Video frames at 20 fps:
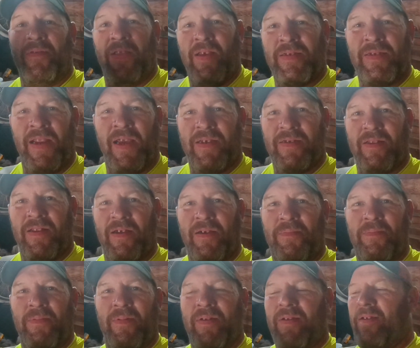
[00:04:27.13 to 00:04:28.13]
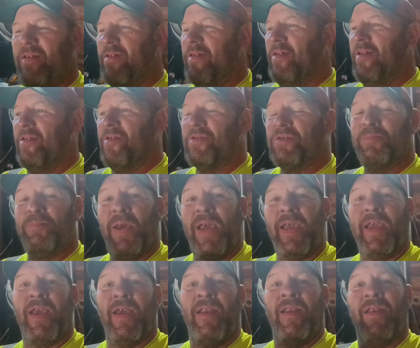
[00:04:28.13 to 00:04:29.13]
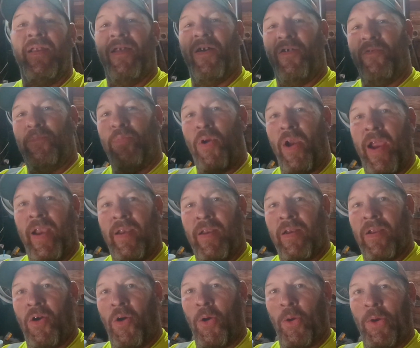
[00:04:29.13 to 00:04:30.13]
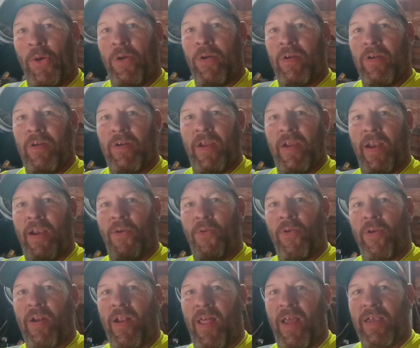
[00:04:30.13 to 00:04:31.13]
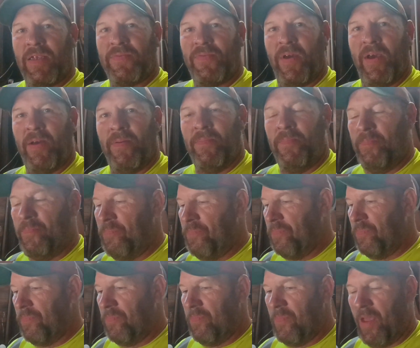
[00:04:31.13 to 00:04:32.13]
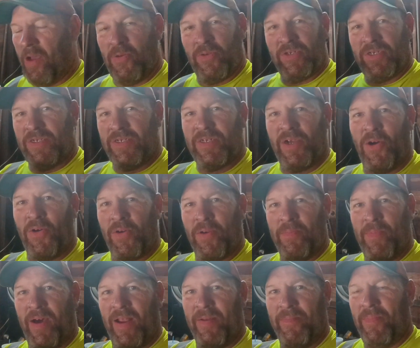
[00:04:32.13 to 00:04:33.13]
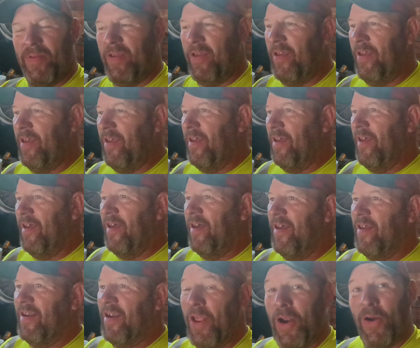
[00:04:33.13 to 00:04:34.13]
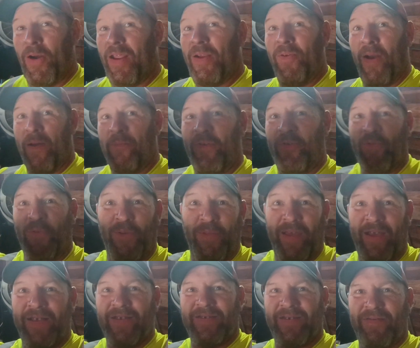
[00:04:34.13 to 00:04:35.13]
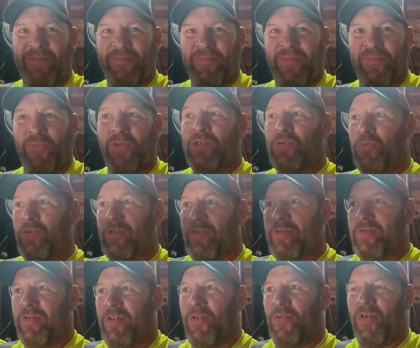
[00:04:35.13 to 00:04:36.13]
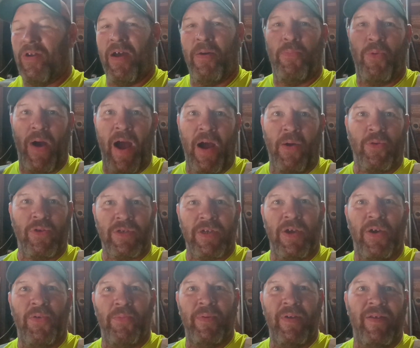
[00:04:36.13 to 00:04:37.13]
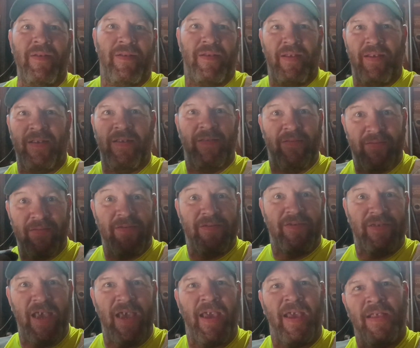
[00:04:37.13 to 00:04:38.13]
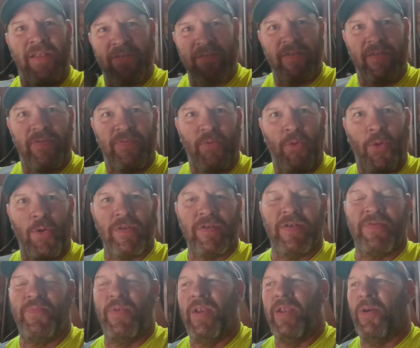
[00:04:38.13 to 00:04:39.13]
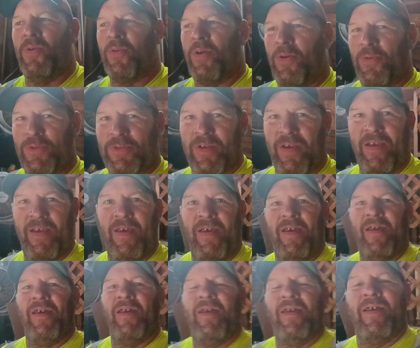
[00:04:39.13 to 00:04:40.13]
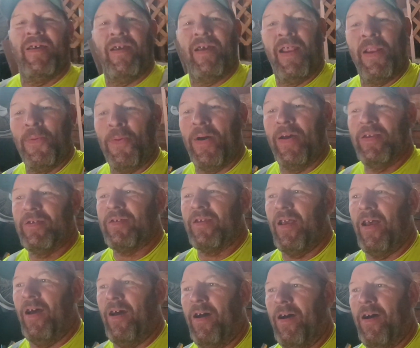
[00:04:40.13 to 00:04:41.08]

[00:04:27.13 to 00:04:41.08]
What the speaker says: this next clip, speaking of Brandon Carter at Lower Class Fab, I was just talking about him literally right before this, which was, a couple hours ago, but in seconds as far as this video goes. Anyways,